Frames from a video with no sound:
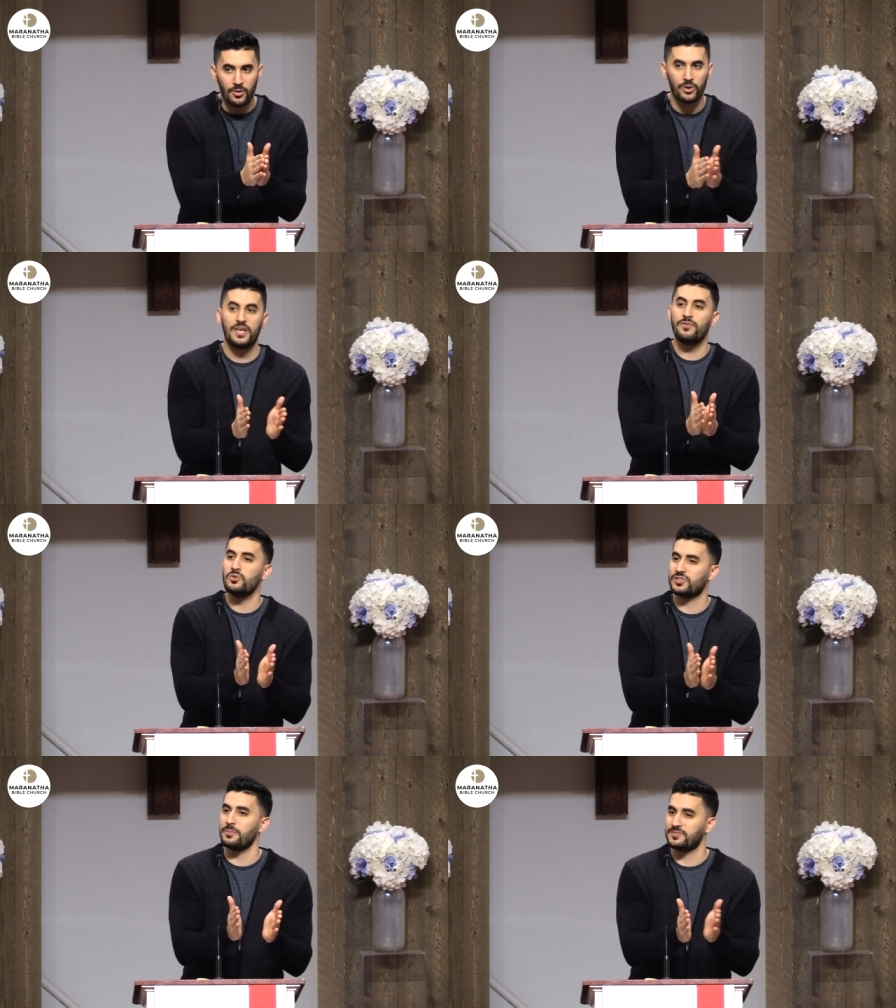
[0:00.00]
or give
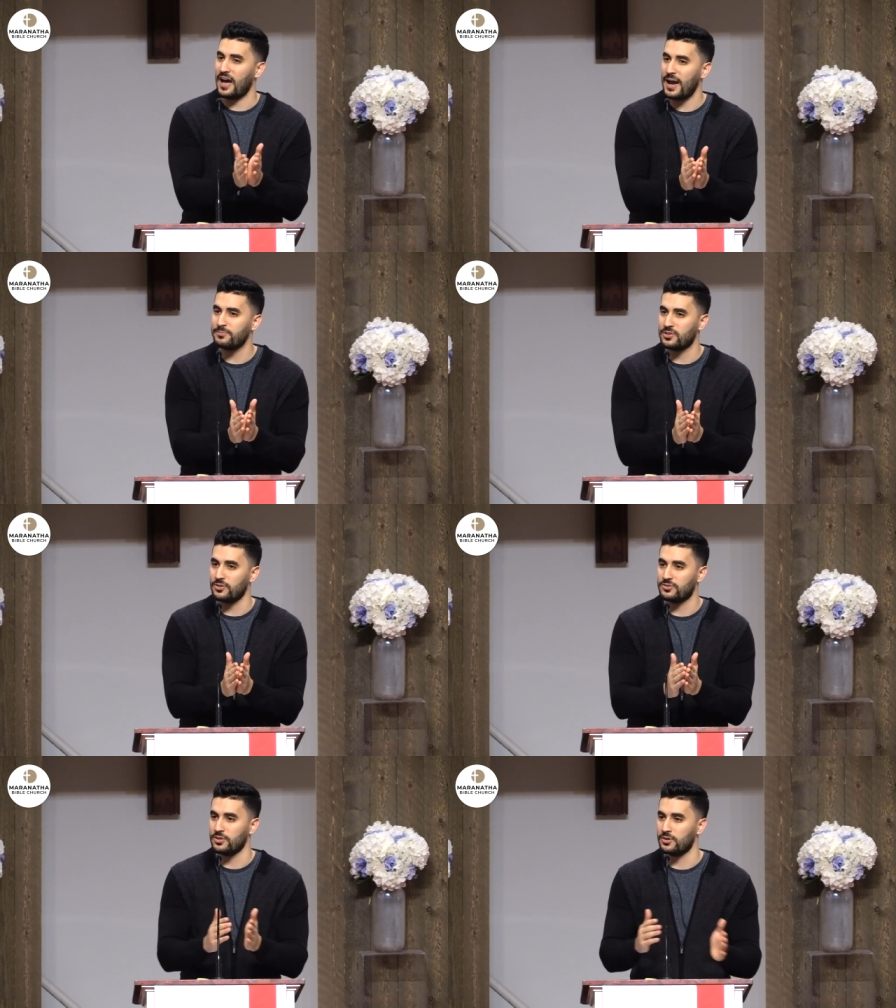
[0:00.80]
you some time
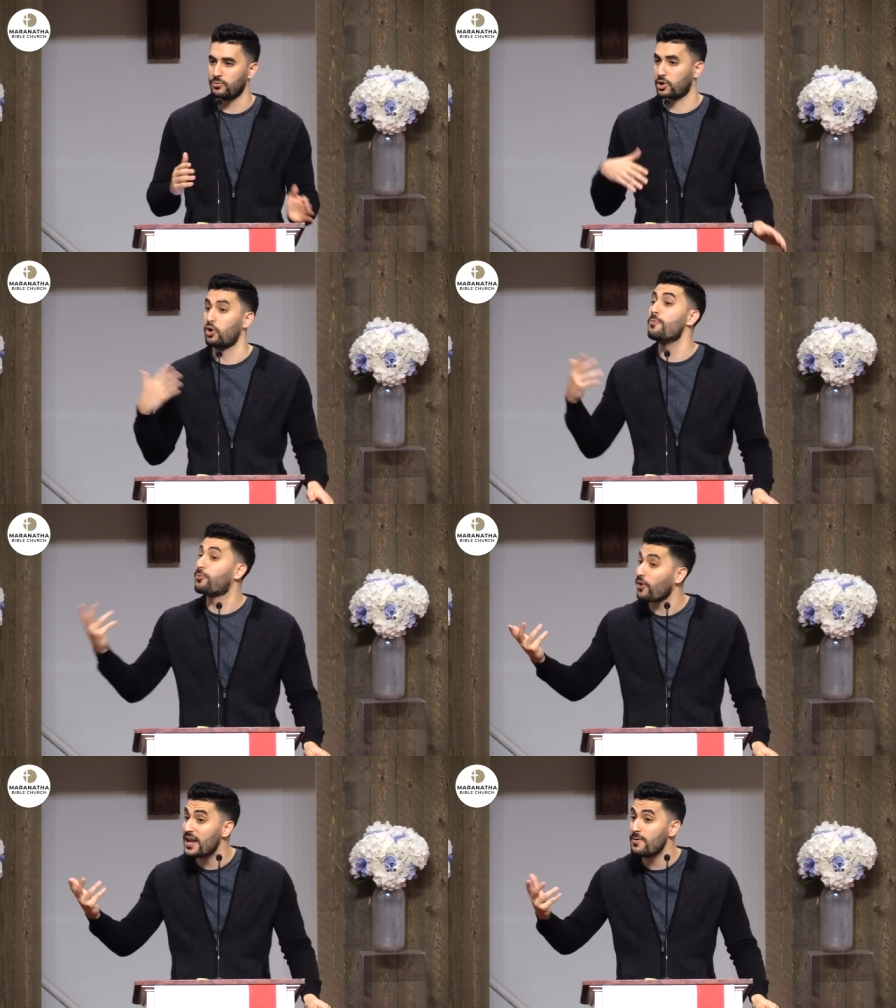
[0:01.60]
to, to
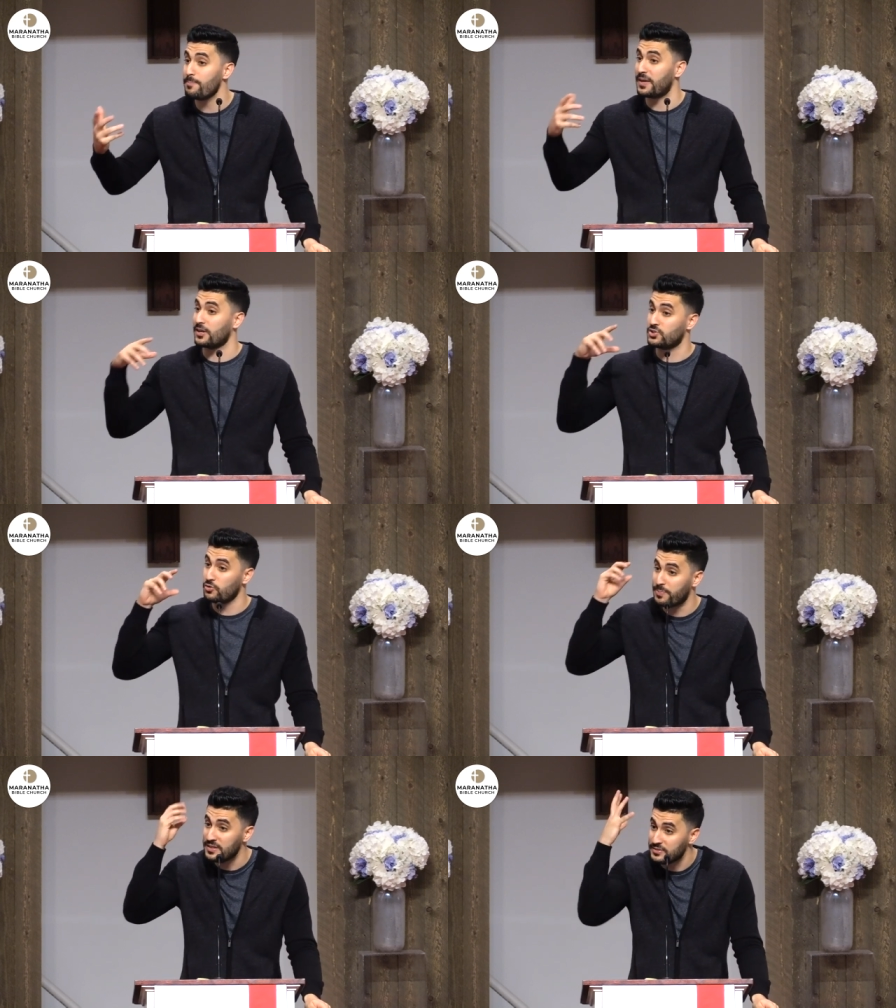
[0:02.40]
recuperate because
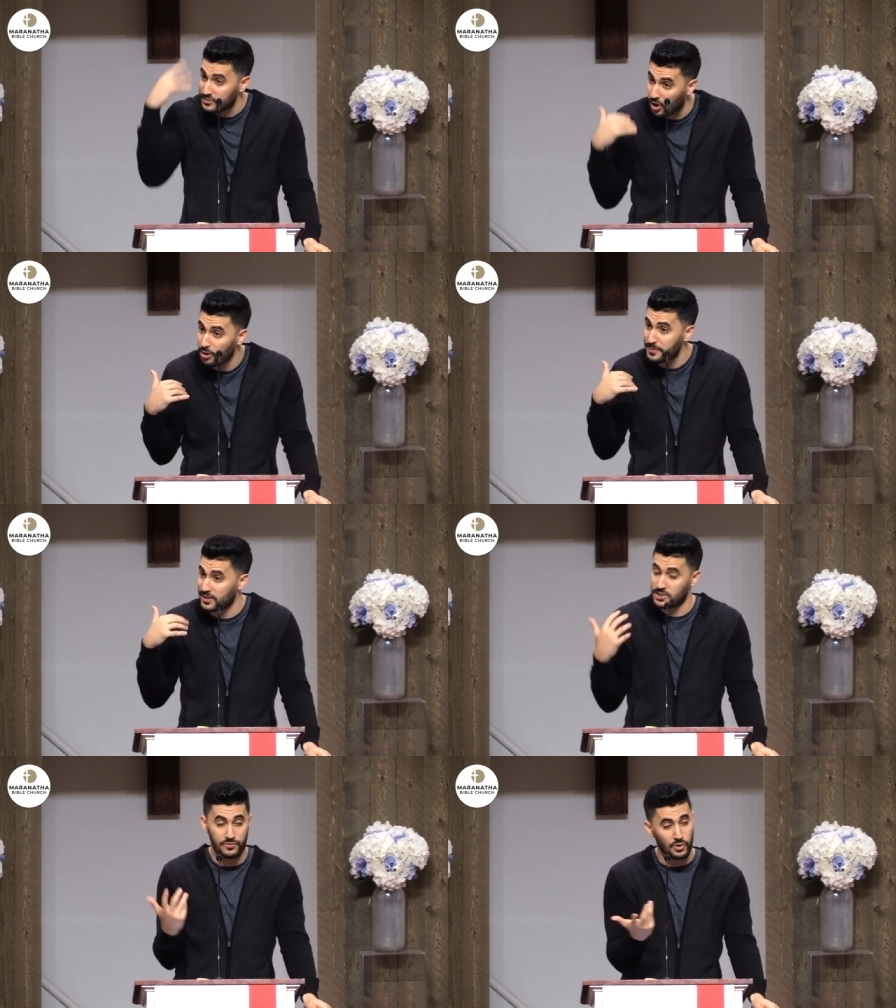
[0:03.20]
you've been dull
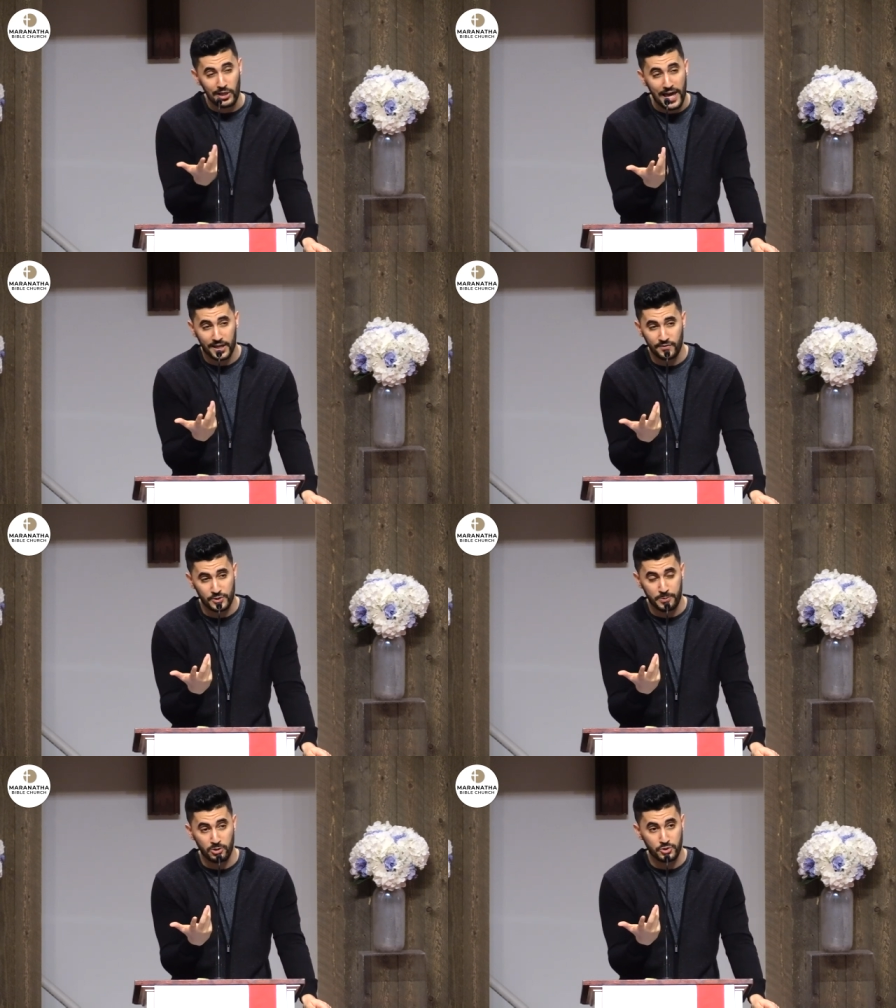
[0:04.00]
because of your lack of
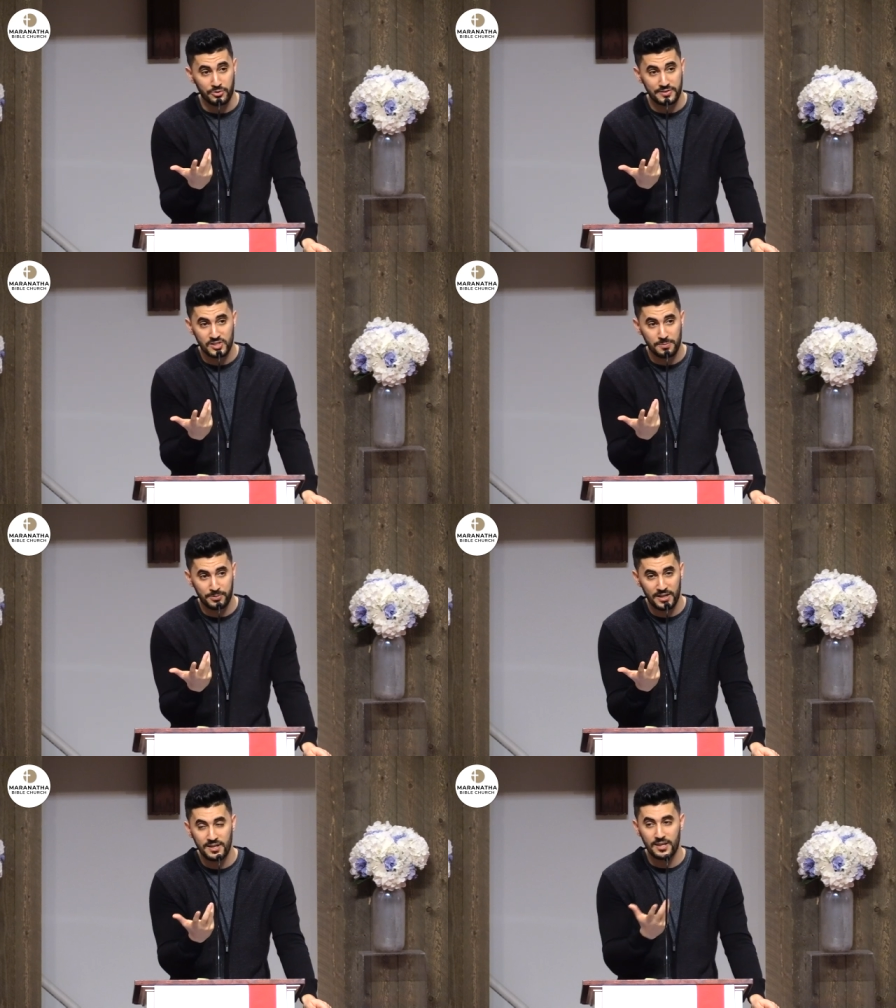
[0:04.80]
spiritual
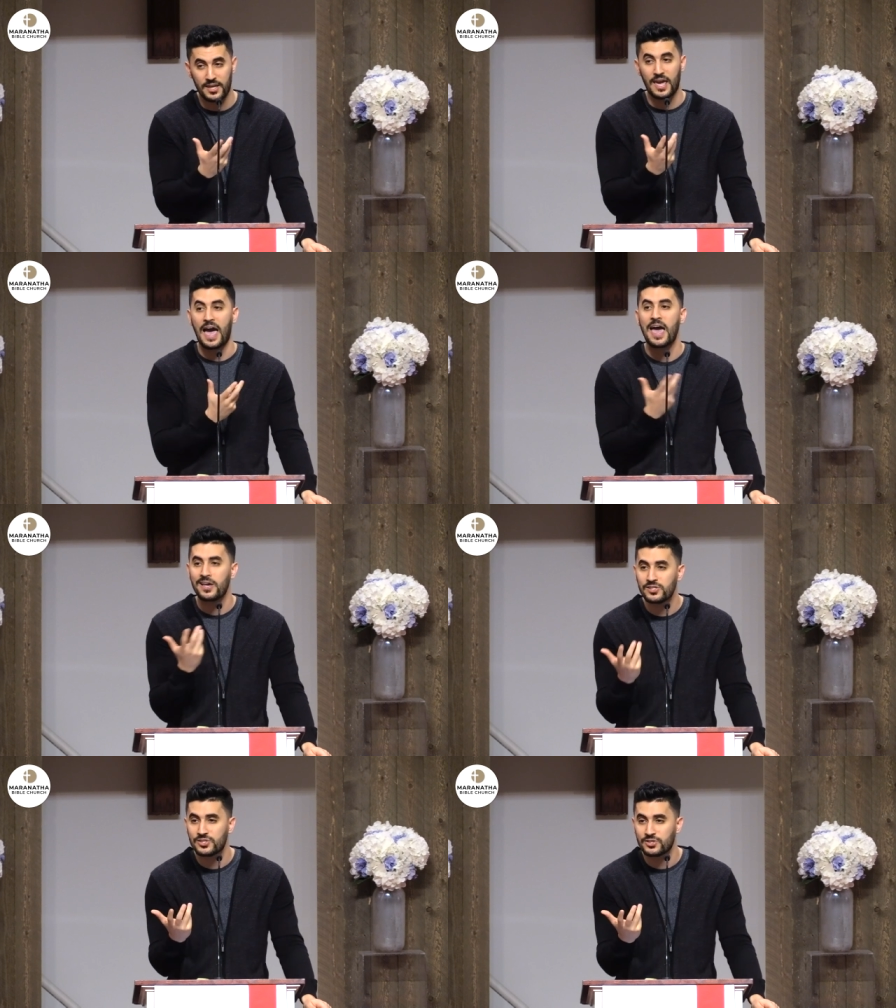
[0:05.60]
discipline, He
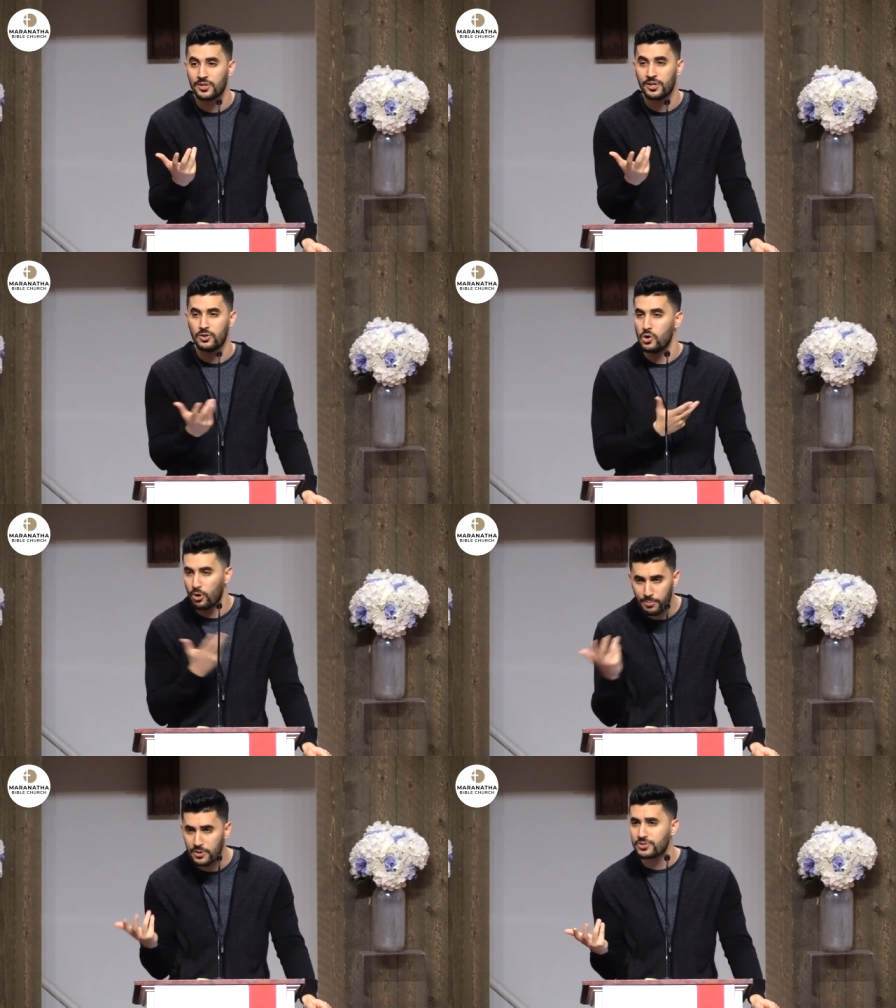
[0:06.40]
has
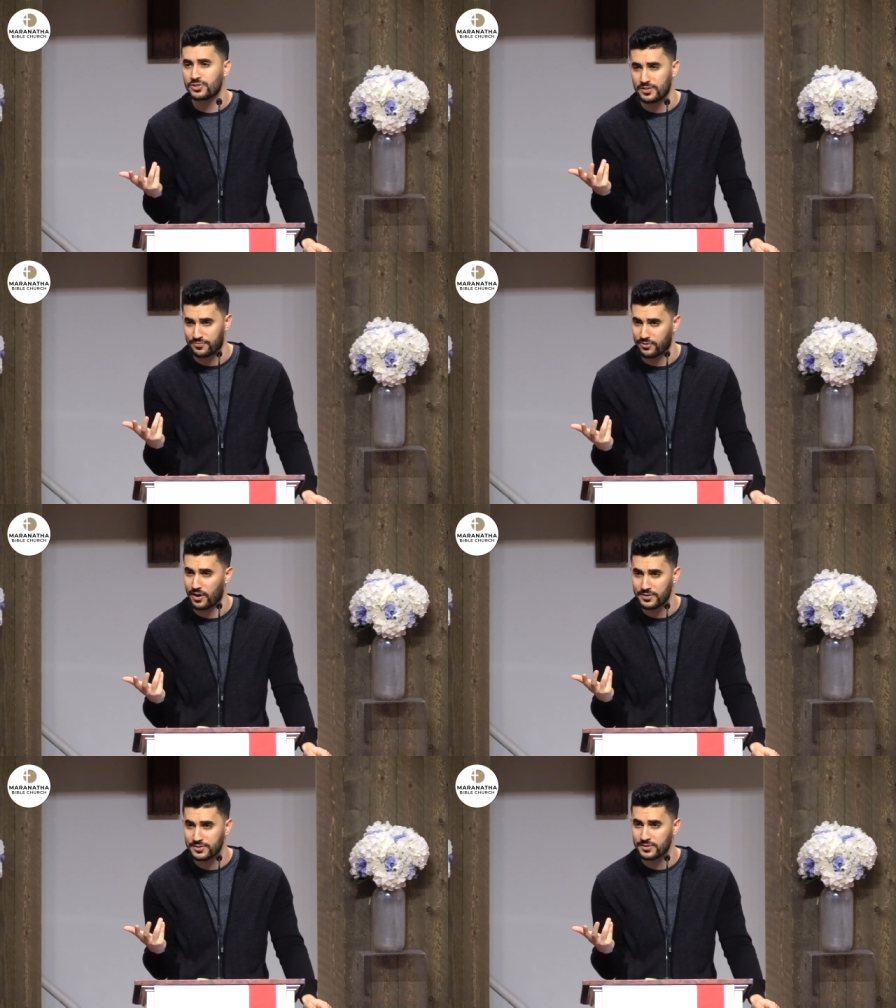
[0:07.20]
no mercy for
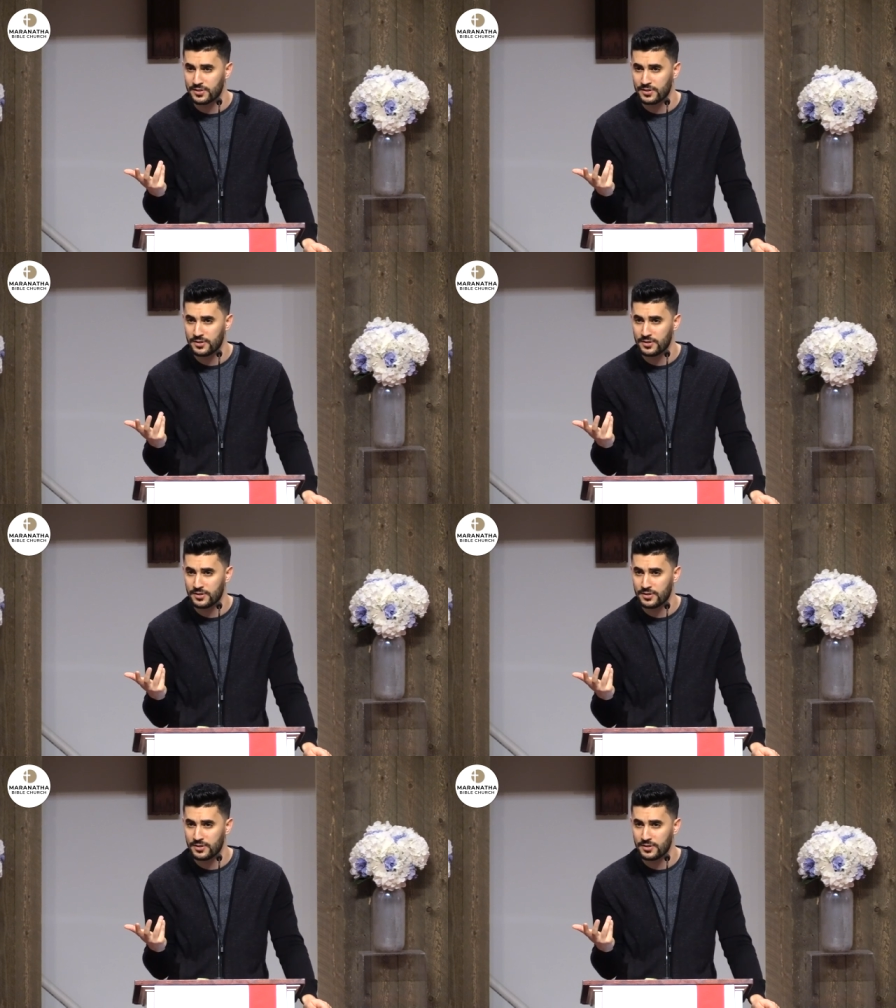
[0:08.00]
us.